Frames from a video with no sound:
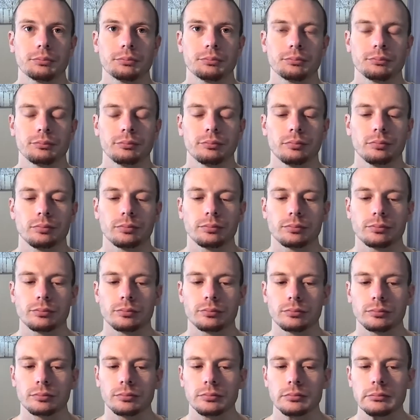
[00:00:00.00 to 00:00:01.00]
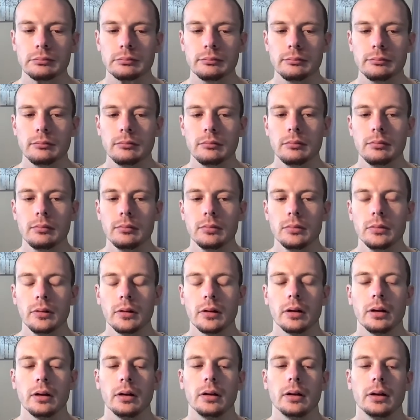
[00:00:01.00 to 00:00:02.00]

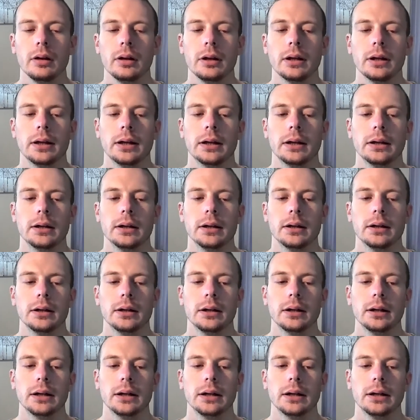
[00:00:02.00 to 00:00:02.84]
No one is speaking in this clip.